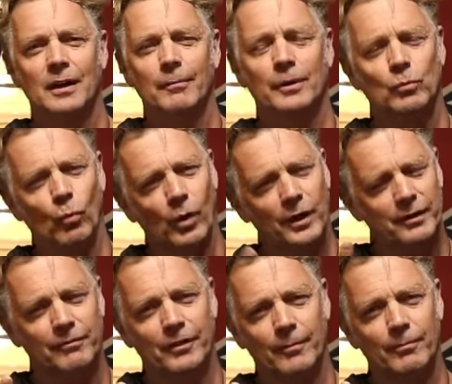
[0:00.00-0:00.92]
but one
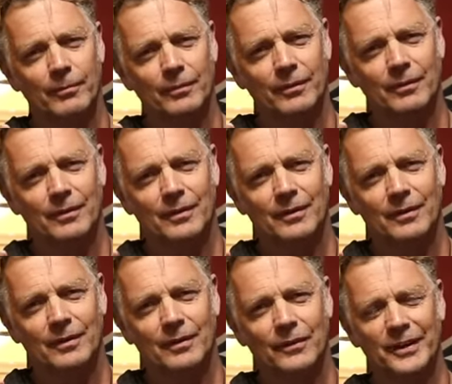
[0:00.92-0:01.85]
of them
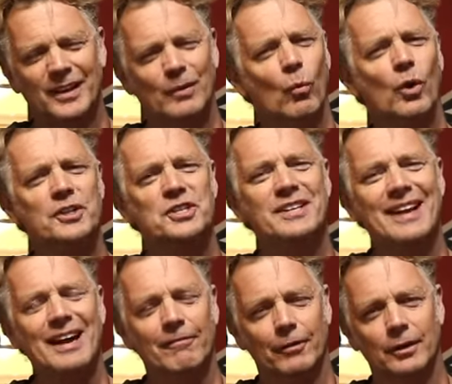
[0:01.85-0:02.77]
that it was
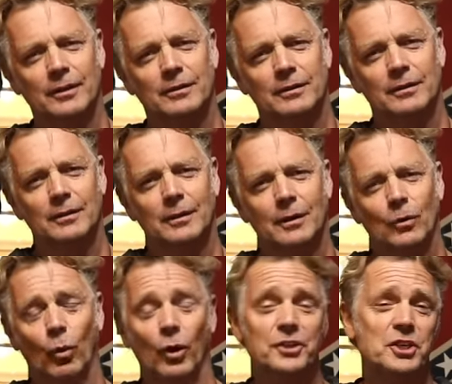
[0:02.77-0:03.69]
never
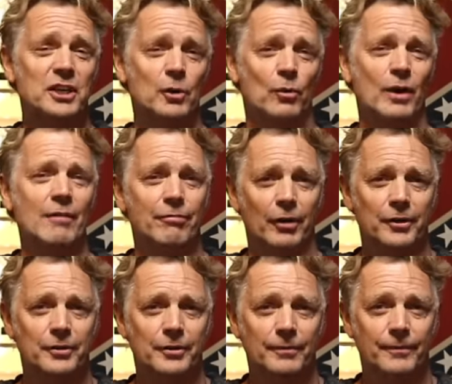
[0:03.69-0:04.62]
was
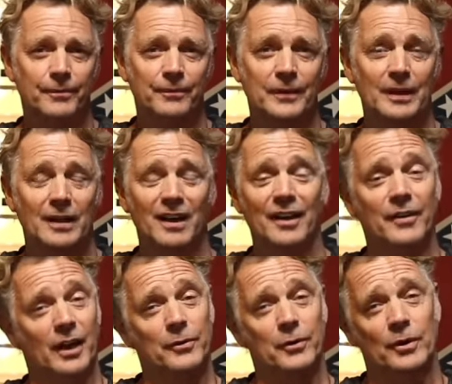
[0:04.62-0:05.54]
irreverent.
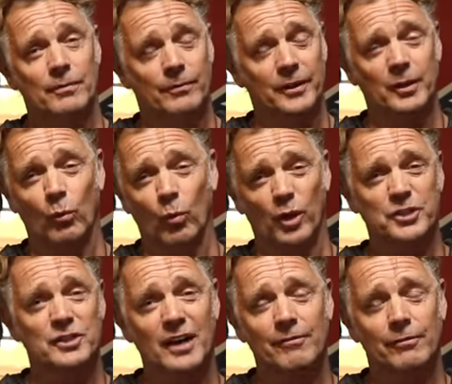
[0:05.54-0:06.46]
Another that it
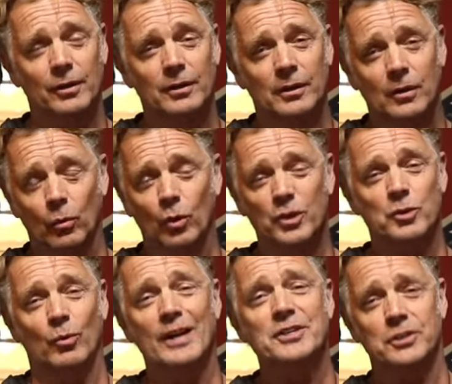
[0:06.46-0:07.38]
was never was
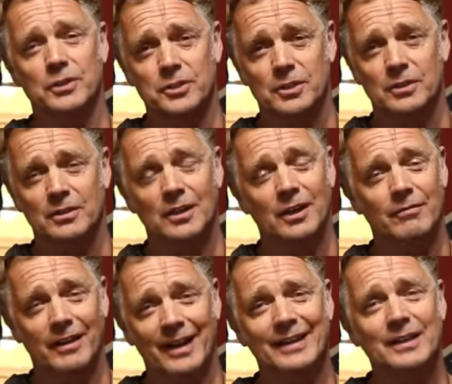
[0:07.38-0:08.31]
racist
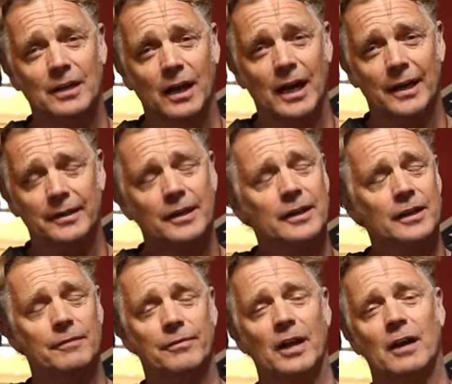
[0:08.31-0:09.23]
of any kind.
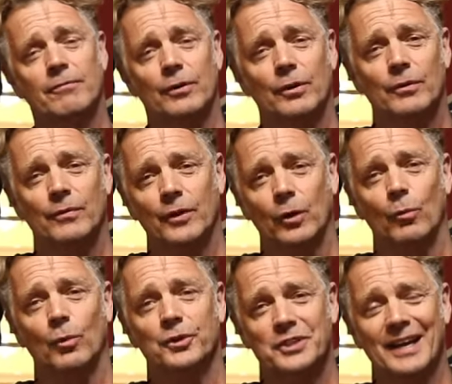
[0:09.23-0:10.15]
If ever there
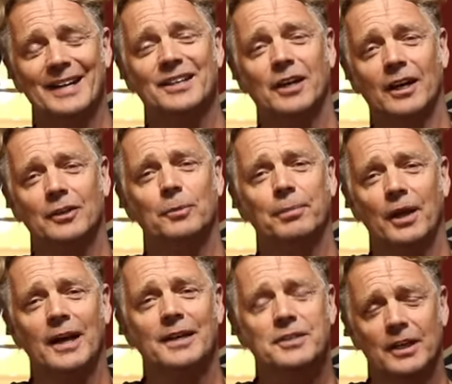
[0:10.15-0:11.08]
was a
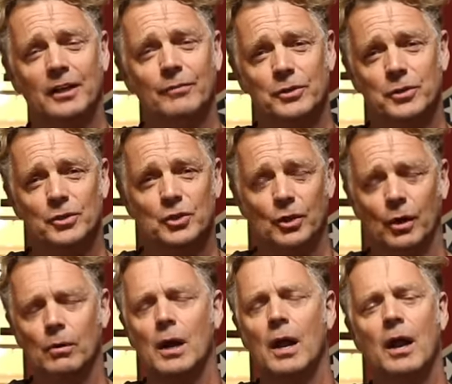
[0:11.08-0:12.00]
colorblind television
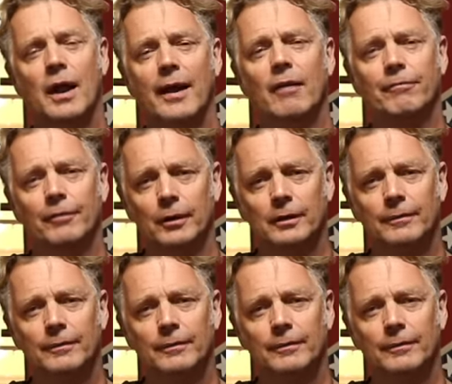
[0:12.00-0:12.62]
show, ever,